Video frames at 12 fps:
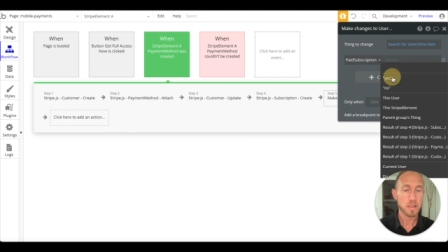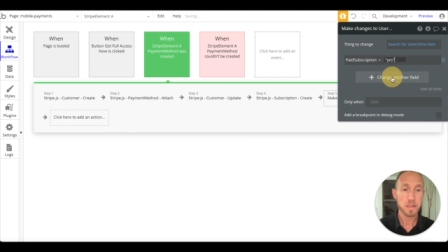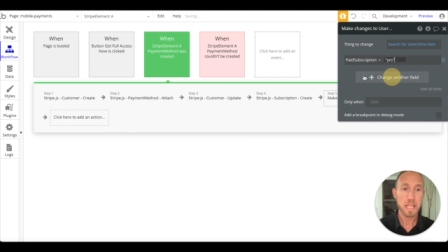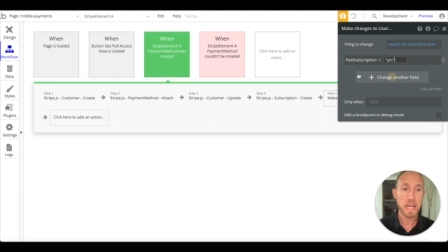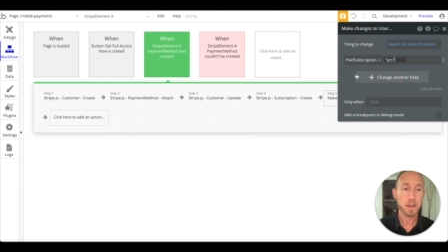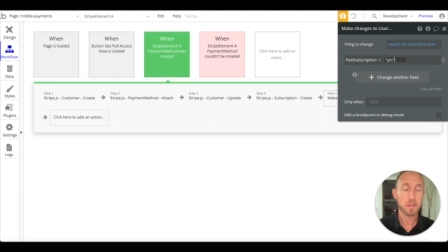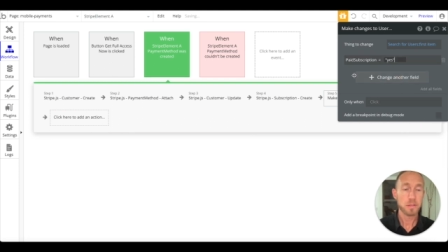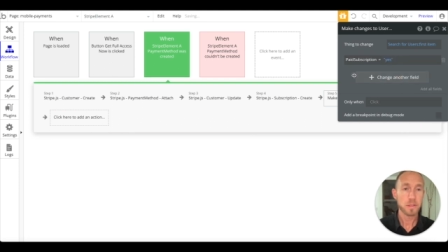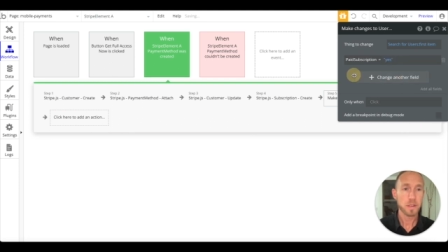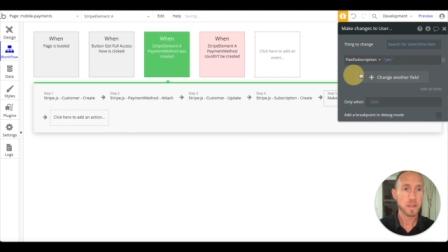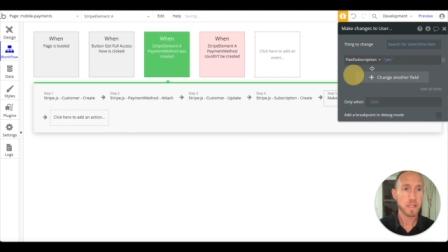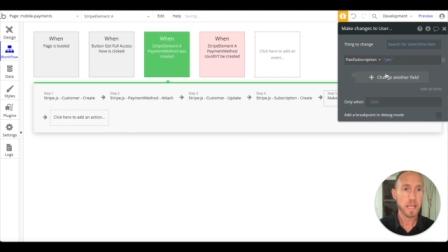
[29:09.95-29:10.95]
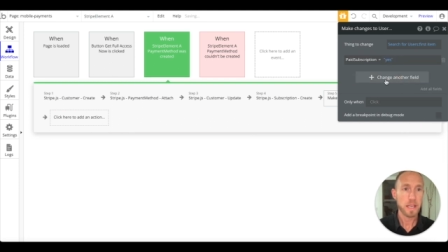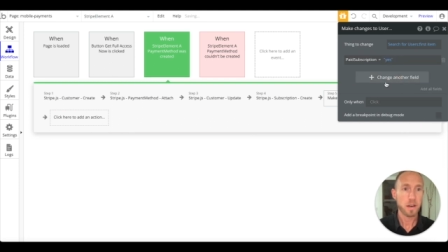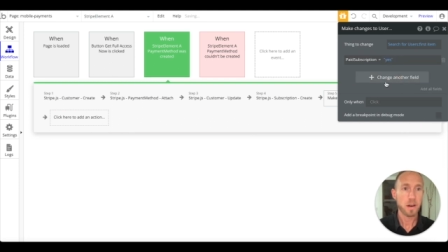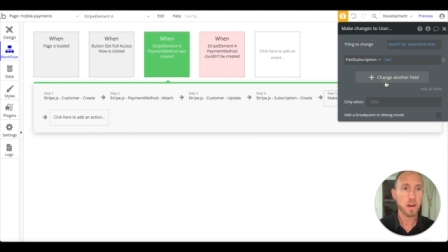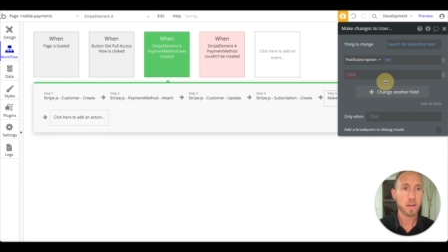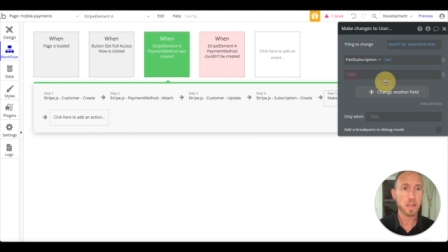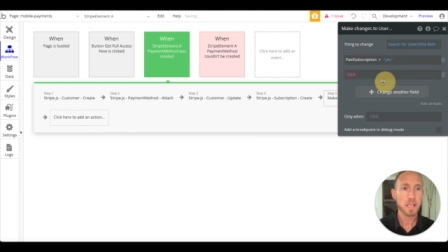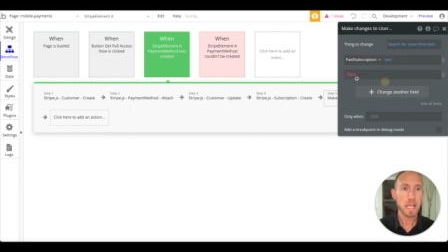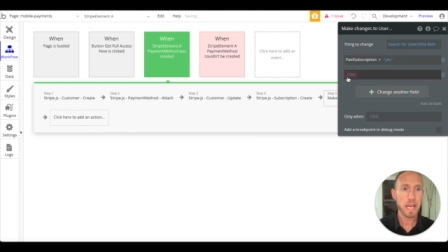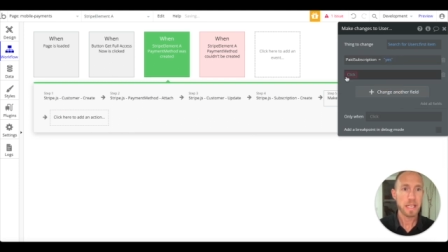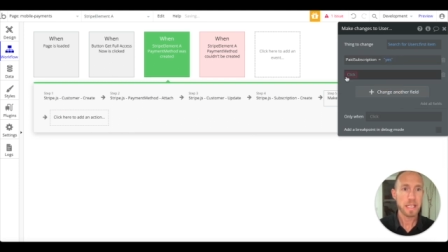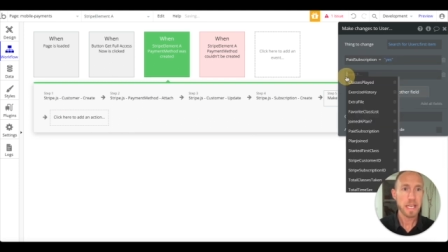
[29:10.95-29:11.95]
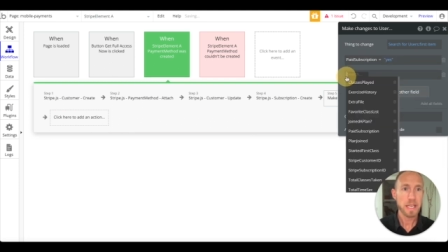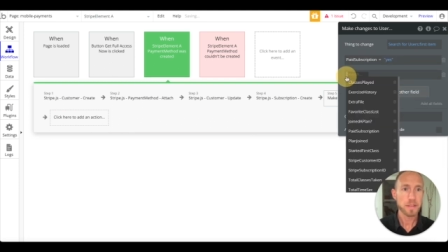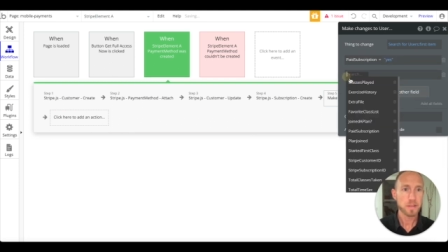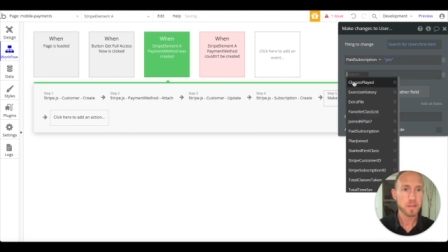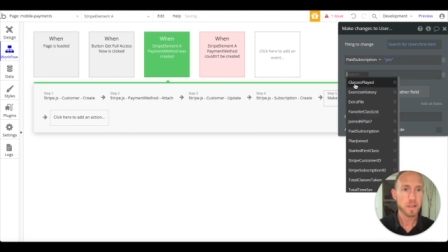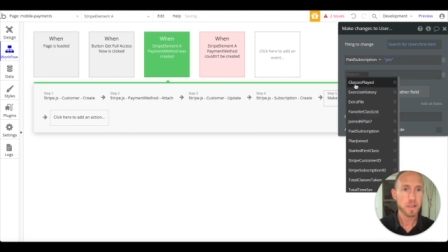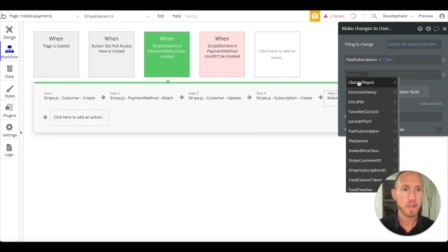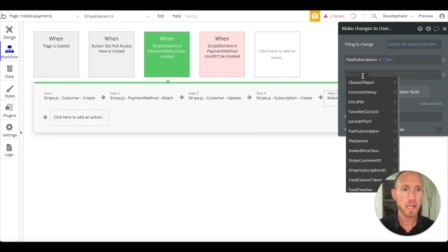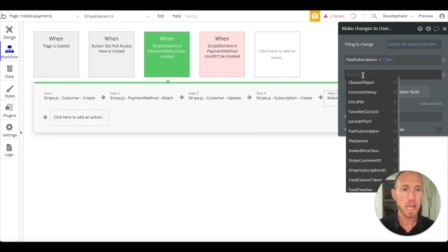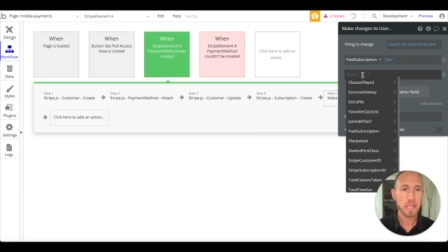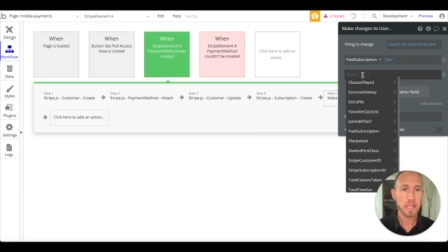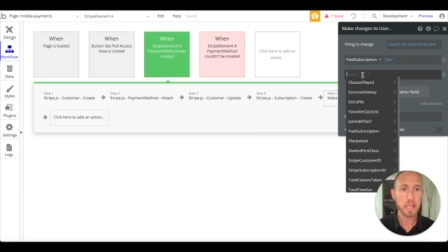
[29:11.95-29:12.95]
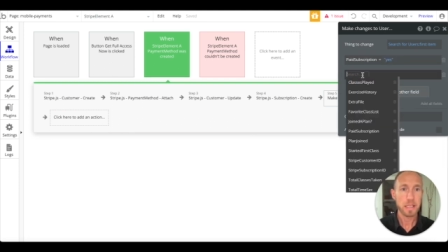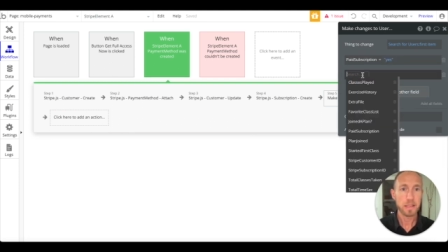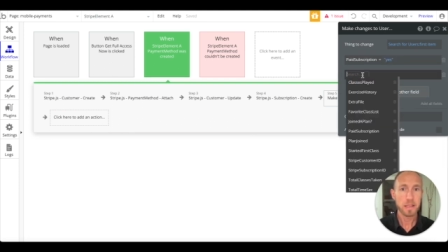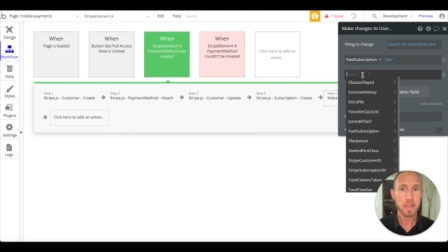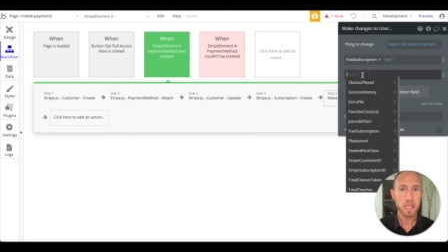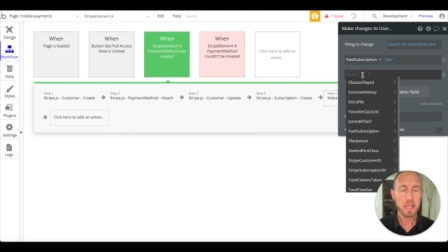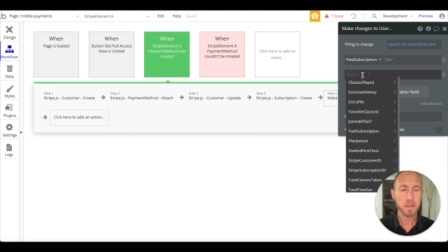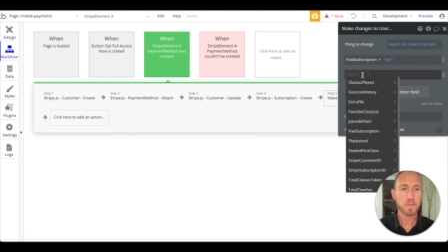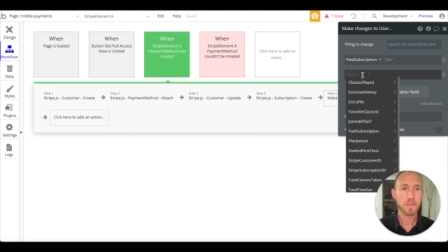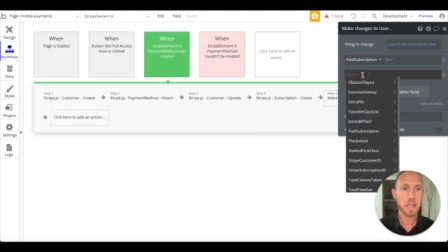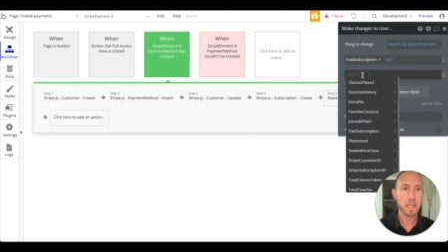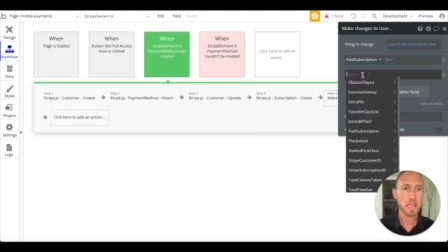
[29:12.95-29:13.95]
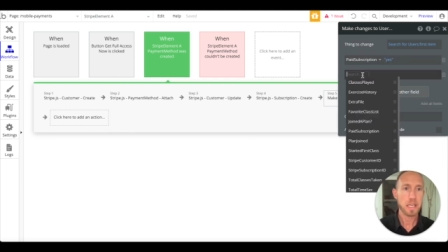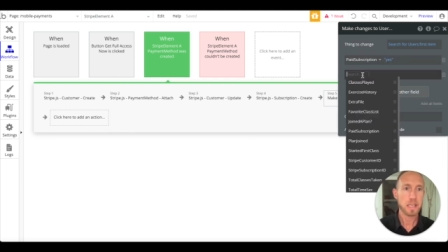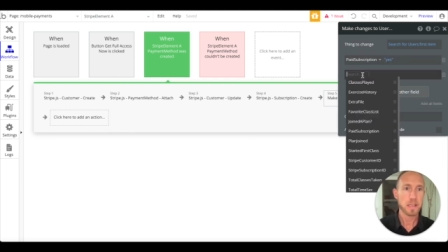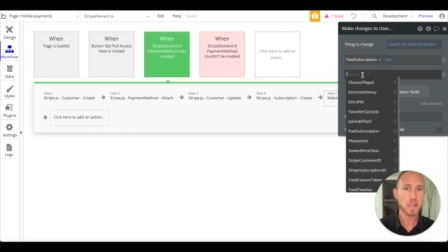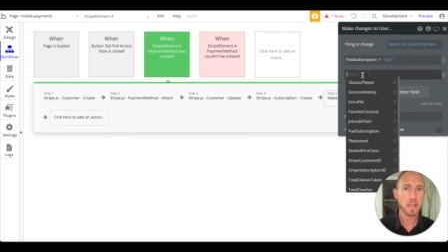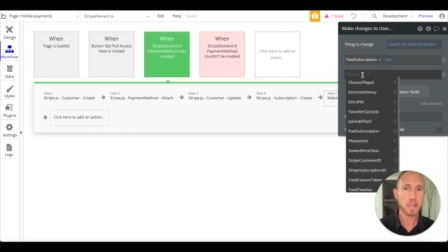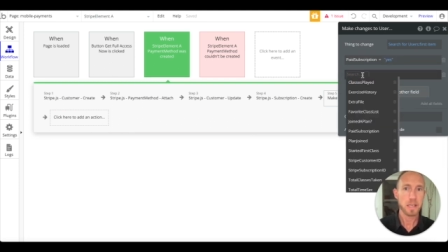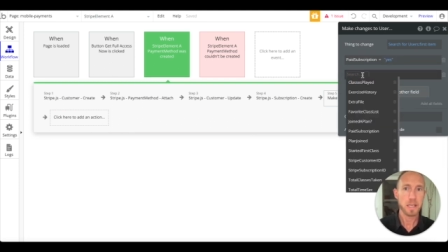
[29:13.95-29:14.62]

now they are at a yes and then if they uh,